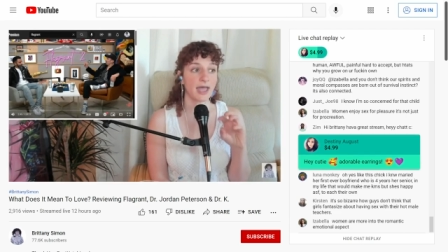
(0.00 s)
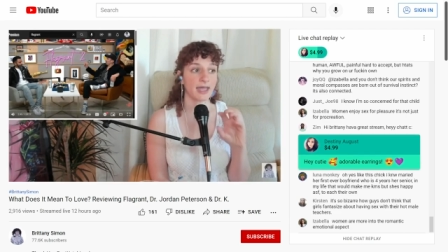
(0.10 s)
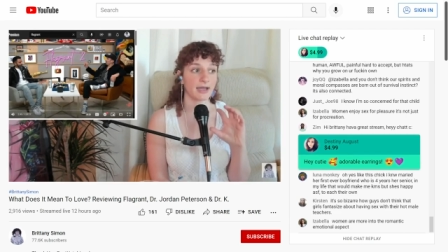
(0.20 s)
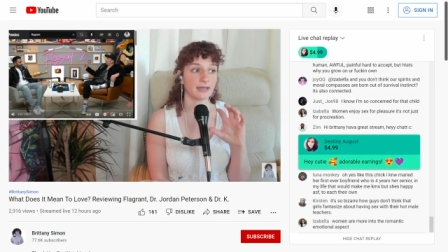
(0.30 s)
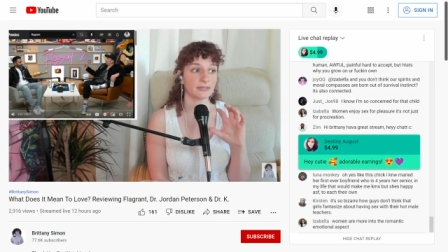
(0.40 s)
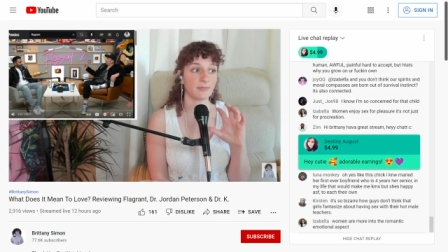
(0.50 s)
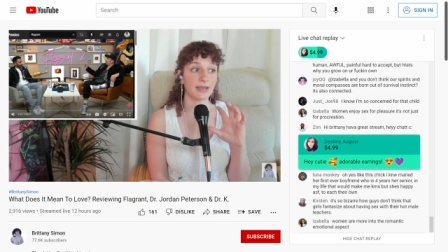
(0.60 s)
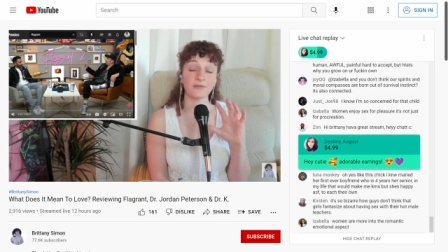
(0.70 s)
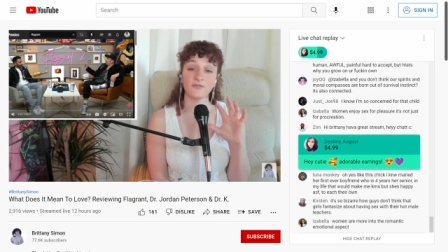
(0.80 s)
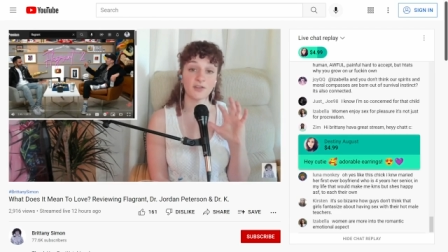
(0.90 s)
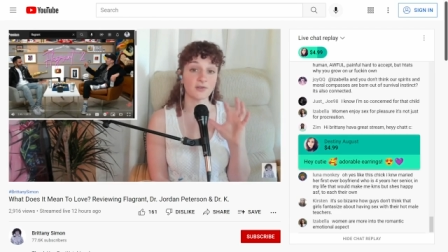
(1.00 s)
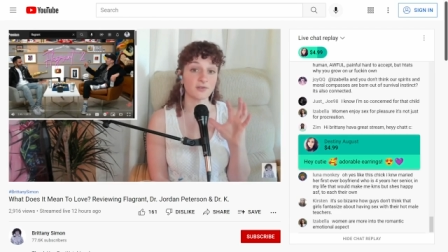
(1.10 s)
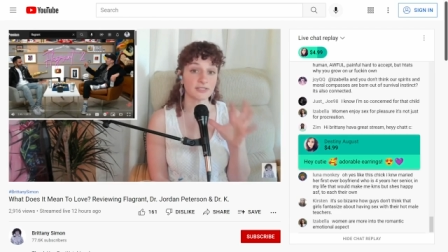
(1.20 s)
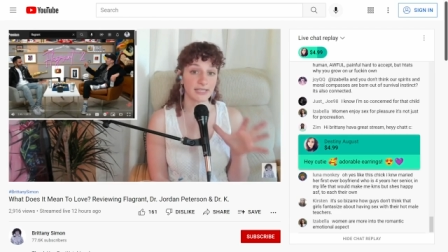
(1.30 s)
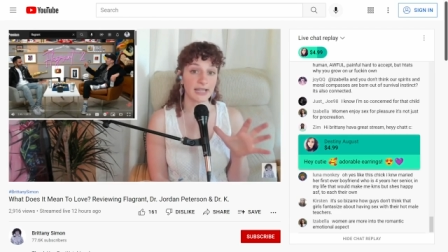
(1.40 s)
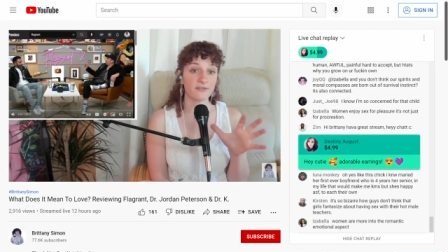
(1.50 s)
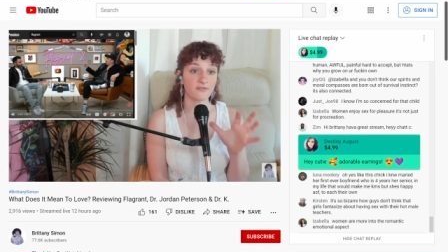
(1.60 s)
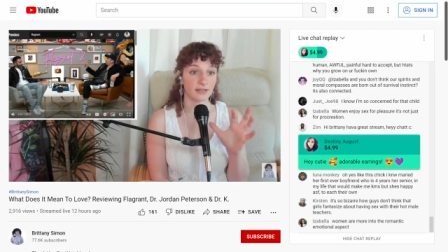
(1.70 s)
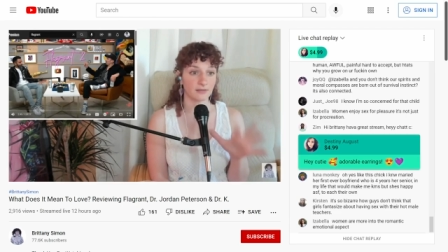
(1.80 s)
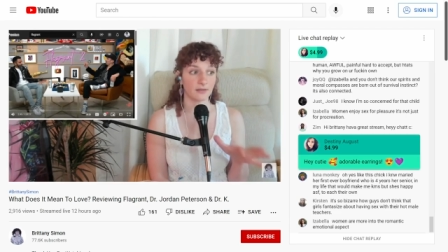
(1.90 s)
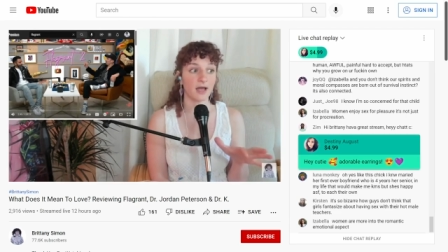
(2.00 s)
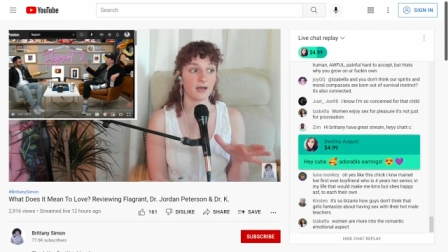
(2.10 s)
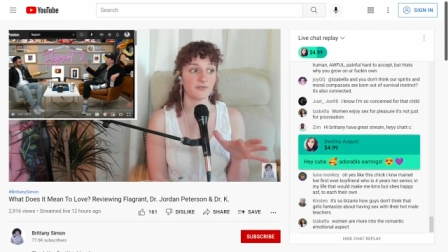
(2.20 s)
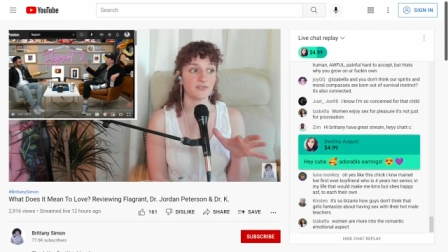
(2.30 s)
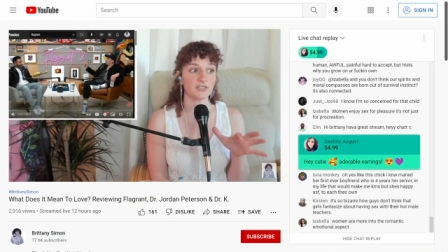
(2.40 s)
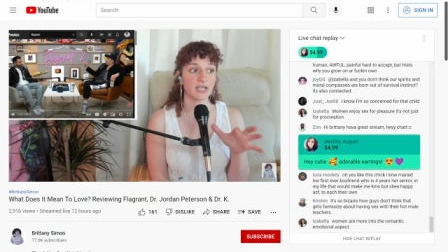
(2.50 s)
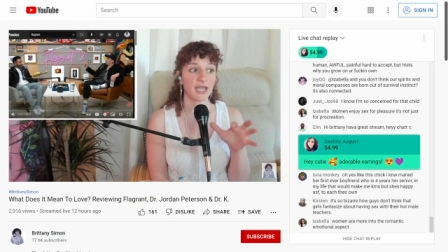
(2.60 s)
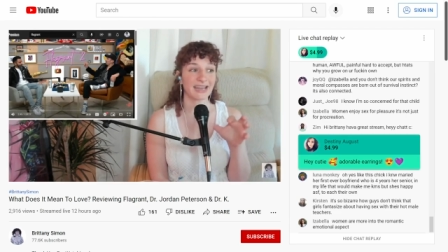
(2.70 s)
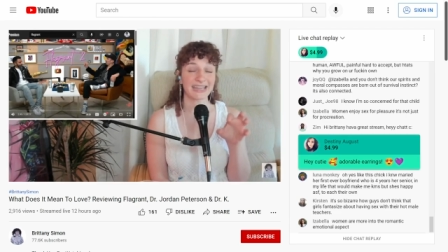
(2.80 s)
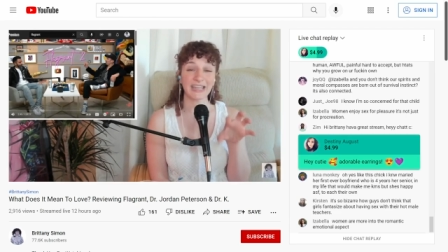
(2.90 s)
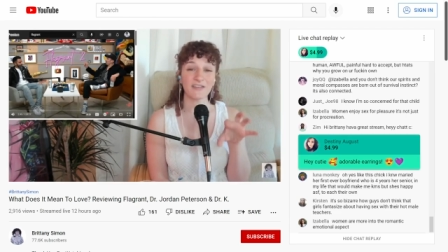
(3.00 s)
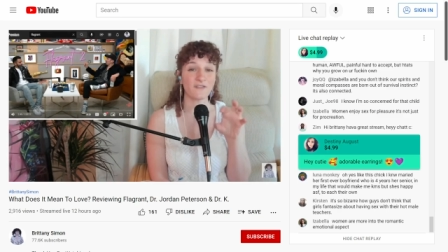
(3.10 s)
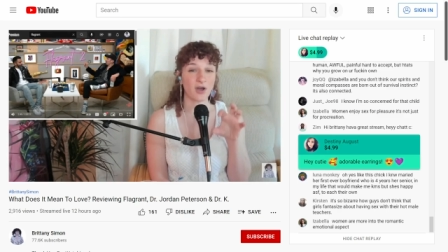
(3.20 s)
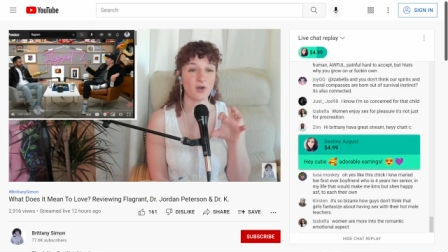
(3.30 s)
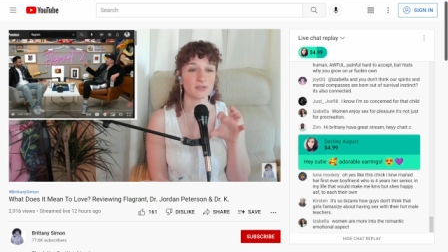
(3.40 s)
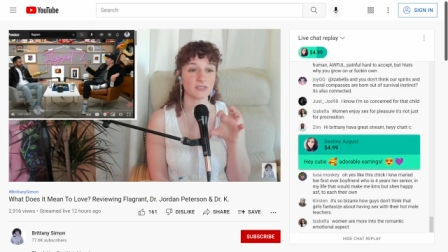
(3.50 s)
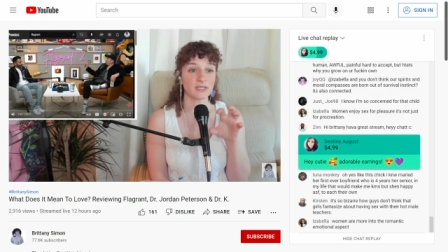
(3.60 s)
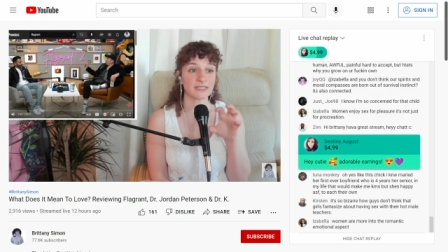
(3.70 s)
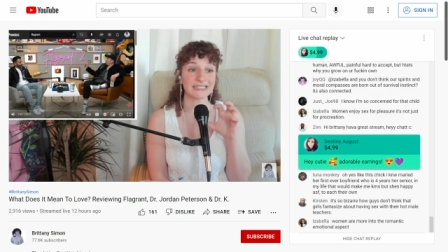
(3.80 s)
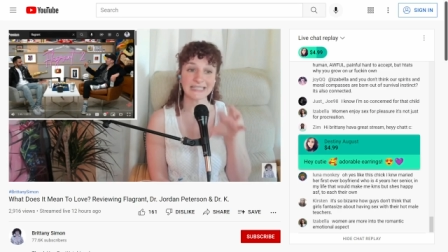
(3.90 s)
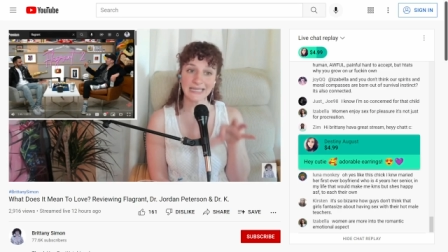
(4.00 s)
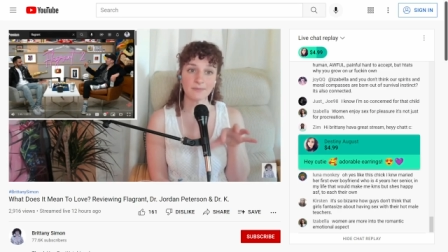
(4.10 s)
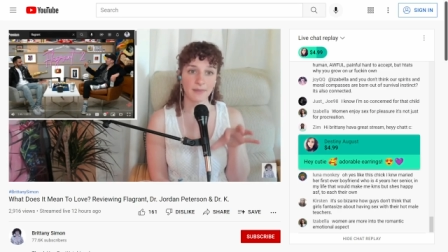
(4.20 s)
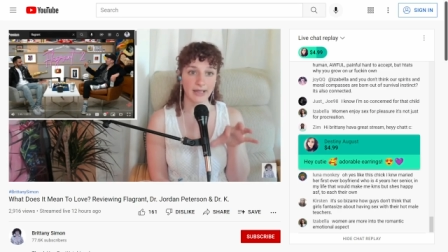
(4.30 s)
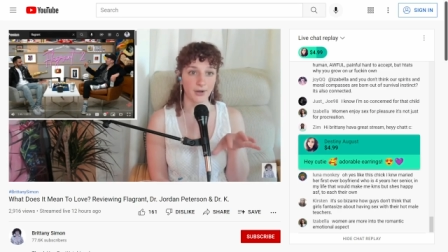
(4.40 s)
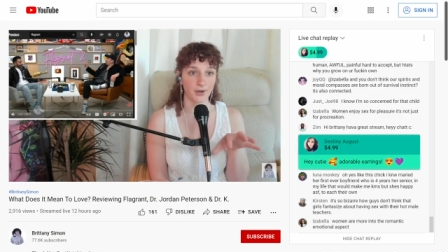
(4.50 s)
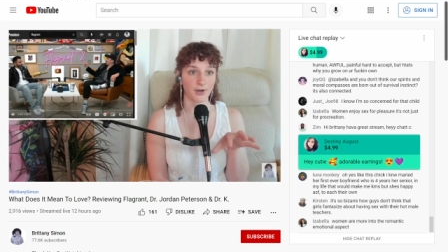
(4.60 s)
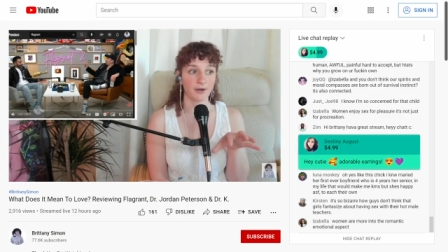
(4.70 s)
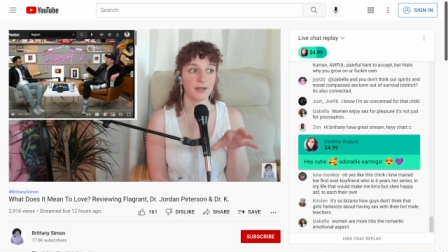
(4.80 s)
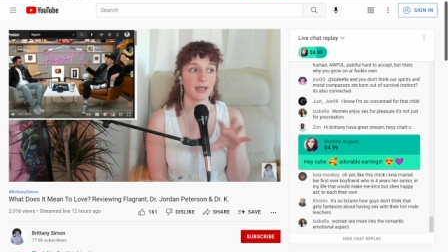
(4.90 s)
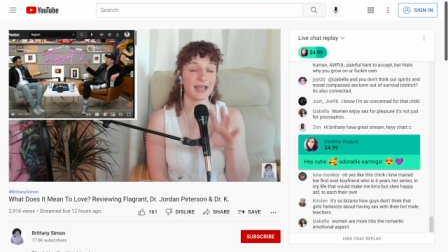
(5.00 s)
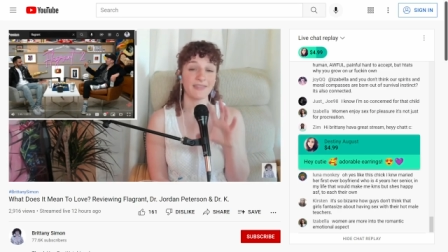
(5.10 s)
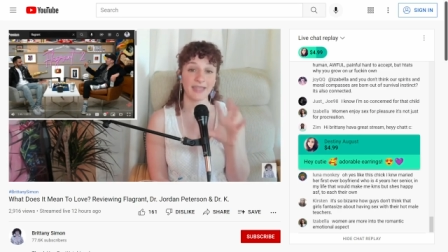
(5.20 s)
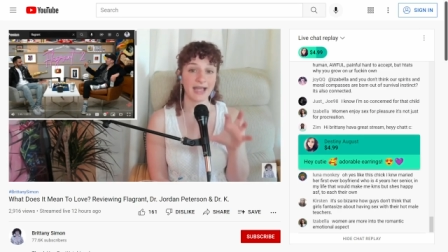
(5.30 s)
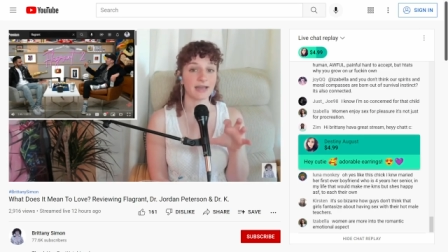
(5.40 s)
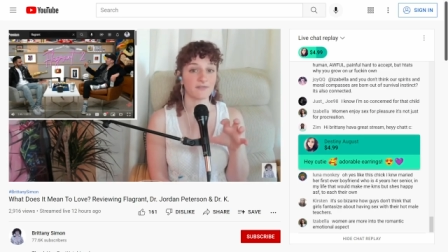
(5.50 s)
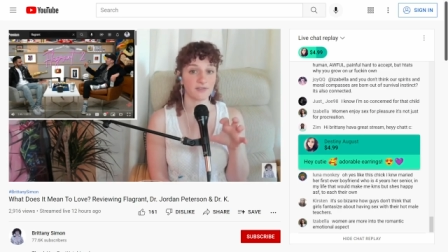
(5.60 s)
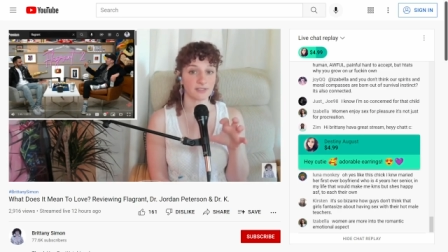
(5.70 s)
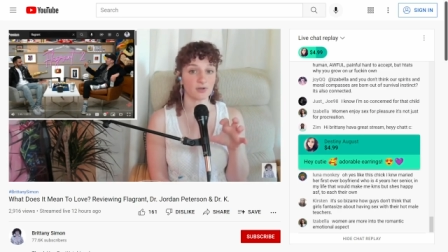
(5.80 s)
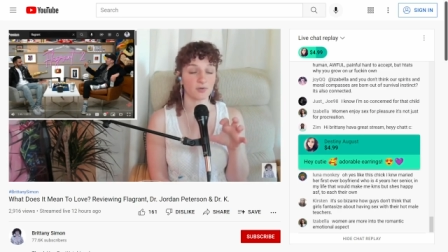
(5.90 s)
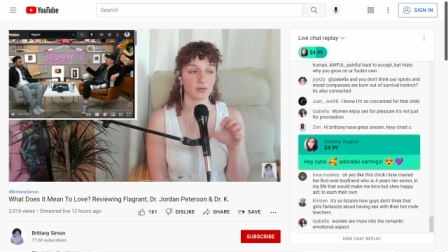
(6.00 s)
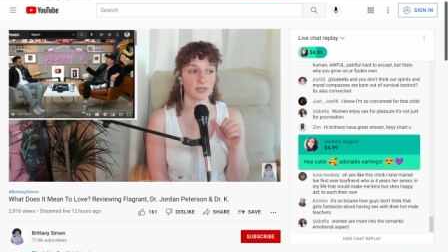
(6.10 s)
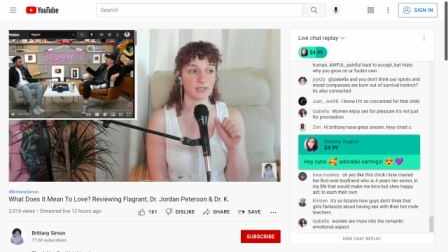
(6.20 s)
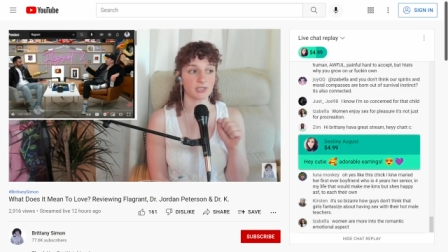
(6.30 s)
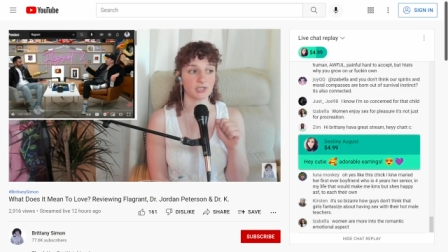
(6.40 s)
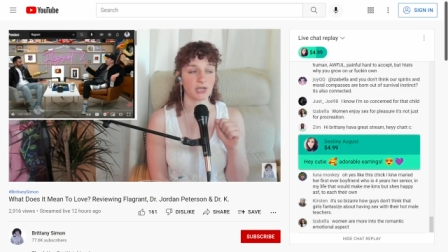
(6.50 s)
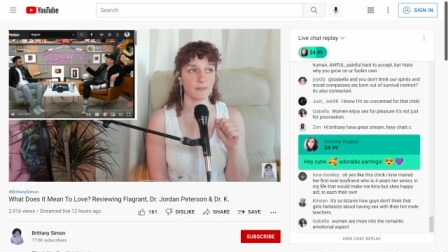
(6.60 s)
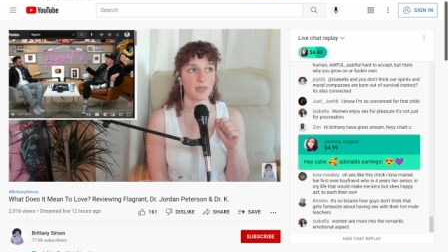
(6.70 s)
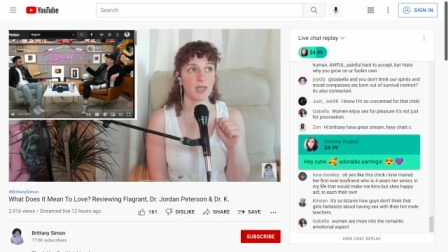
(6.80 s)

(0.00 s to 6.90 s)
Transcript: and made him feel safe and loved and he felt seen by her and they had a physical relationship